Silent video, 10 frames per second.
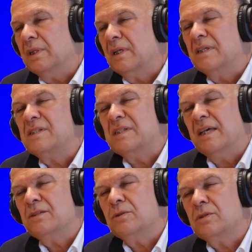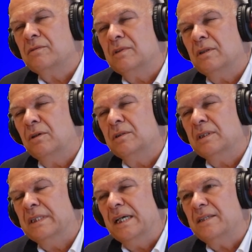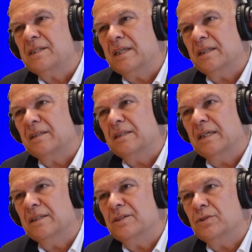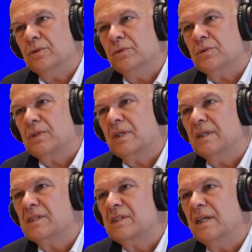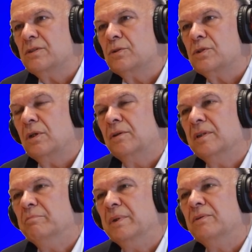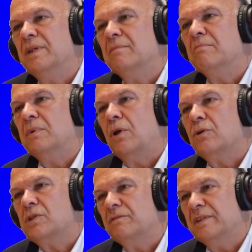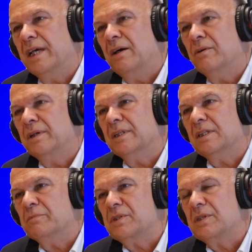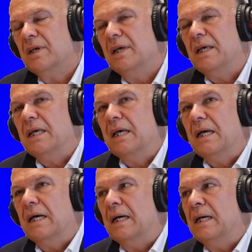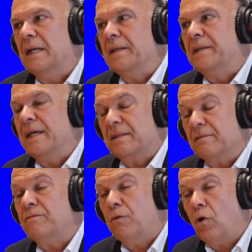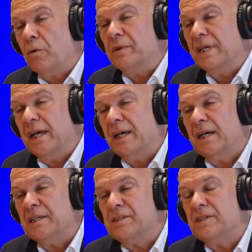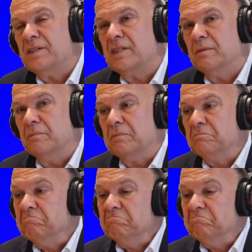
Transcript: with a consensus on the data set that is used, consensus on the building blocks of the algorithms that form the AI system,